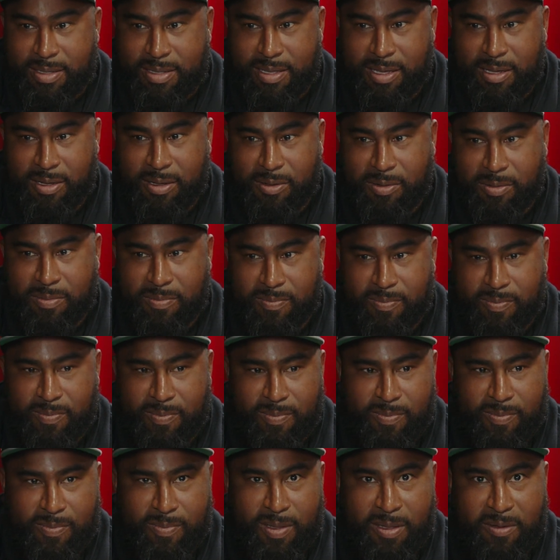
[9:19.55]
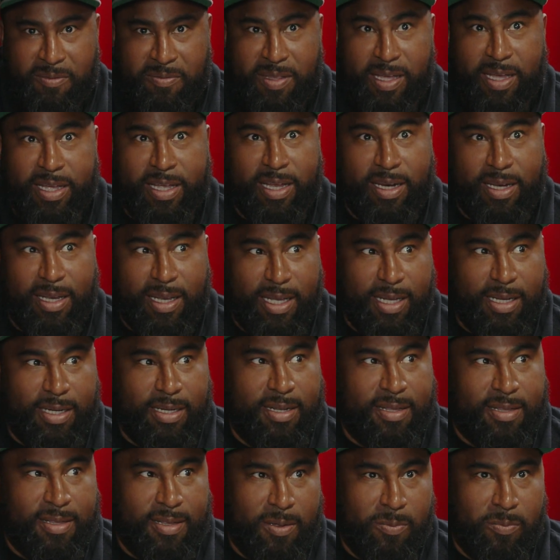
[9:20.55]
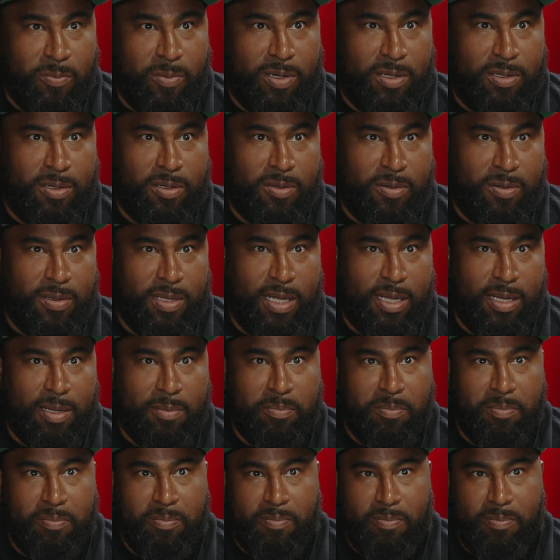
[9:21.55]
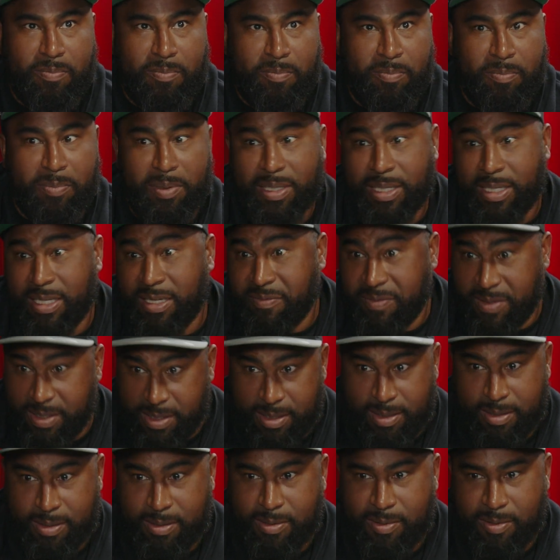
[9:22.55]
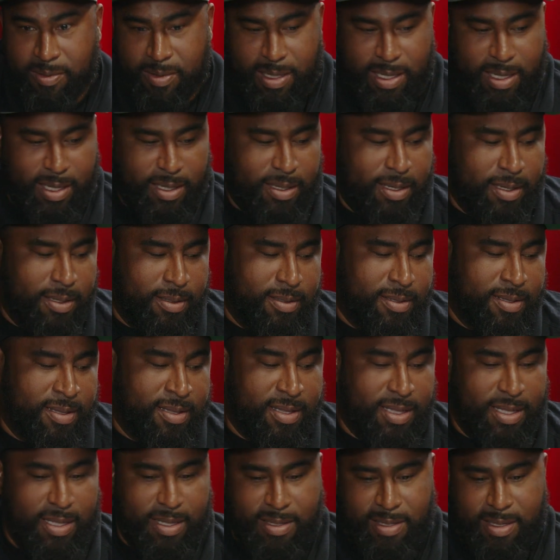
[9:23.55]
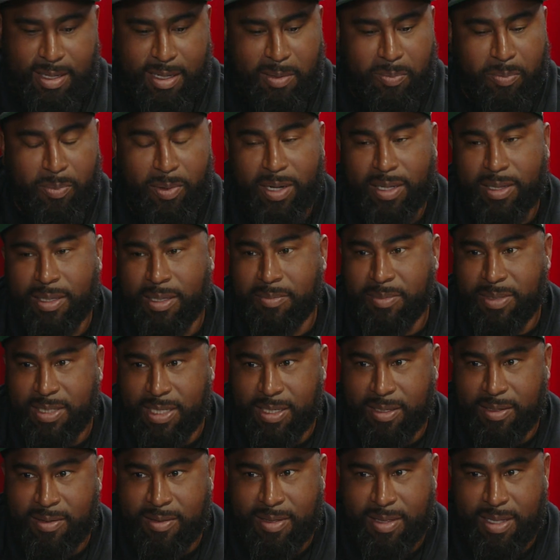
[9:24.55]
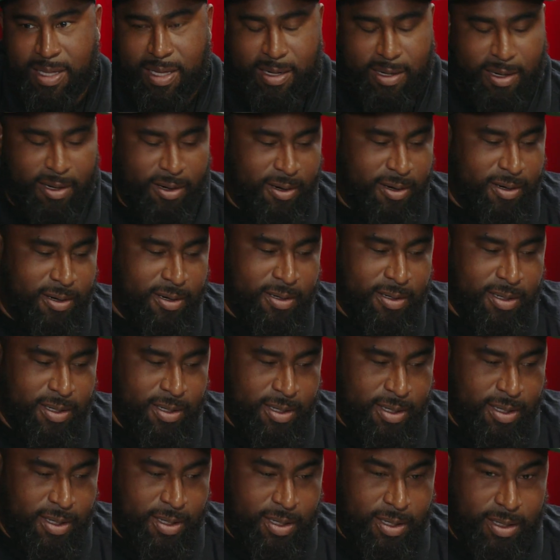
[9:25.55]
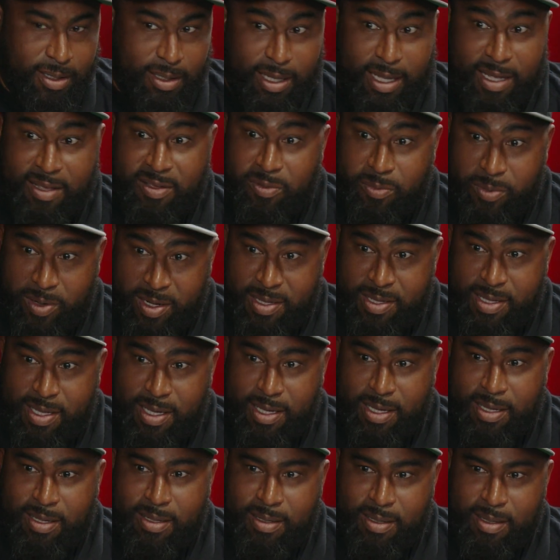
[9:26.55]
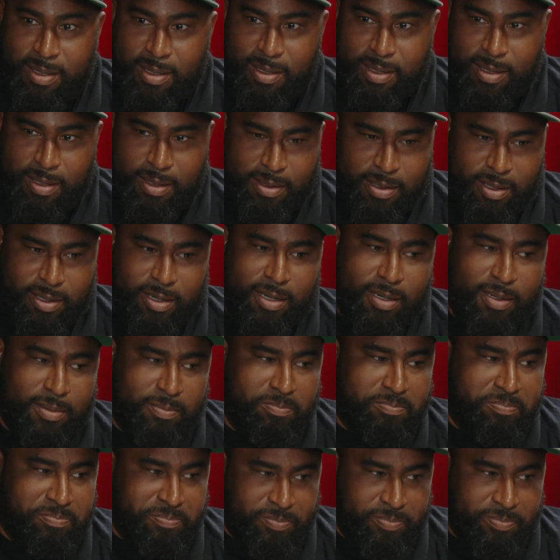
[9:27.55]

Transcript: So if they can lend to someone who they believe in, who they see is going to bring them deals that are less risky, they're going to